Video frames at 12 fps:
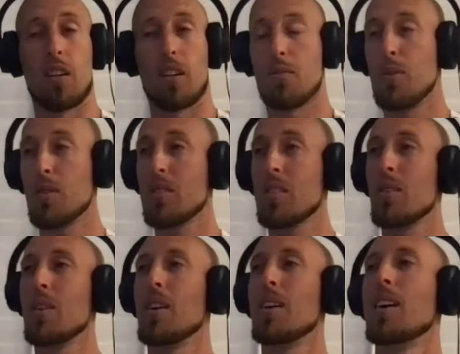Like, what's
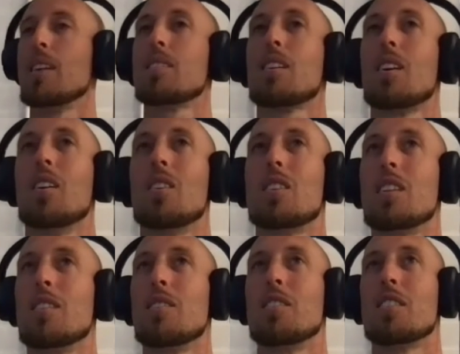going on? I asked the coach,
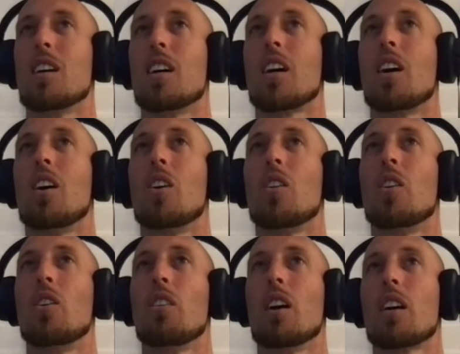and he's just like, oh,
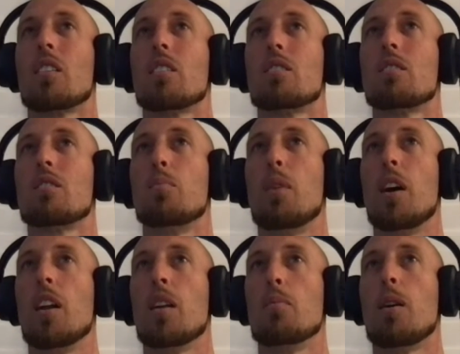they're like
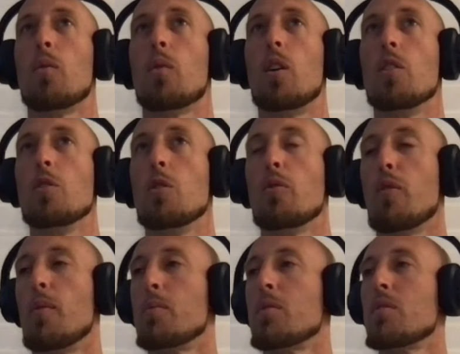debating about wearing
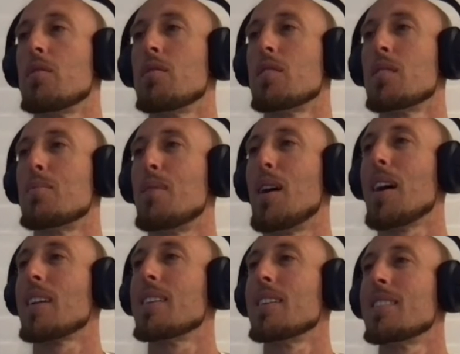uniforms to
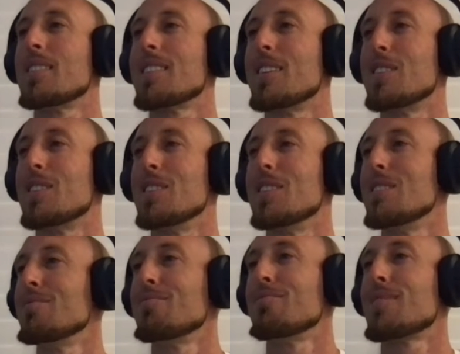practice because the
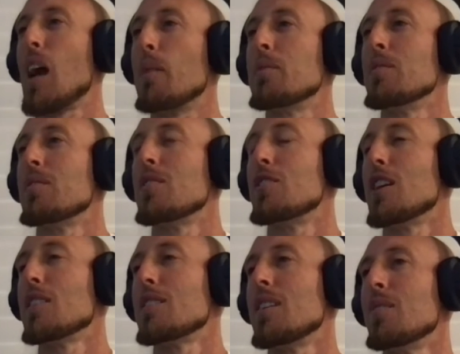captain
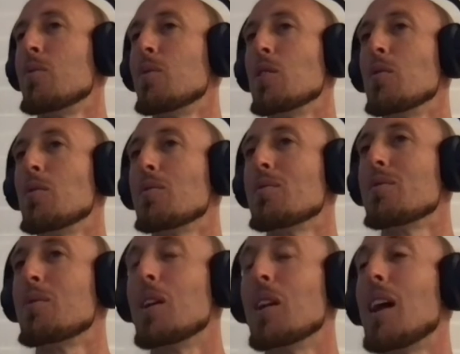suggests that we
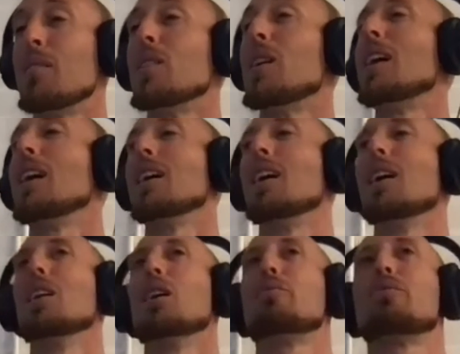we didn't have a lot
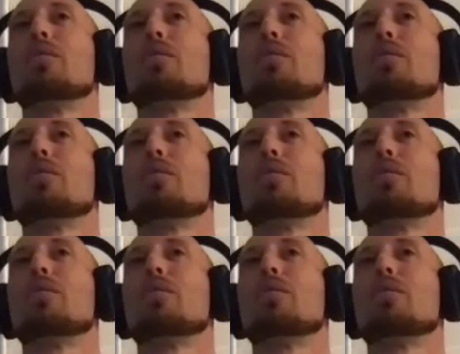enough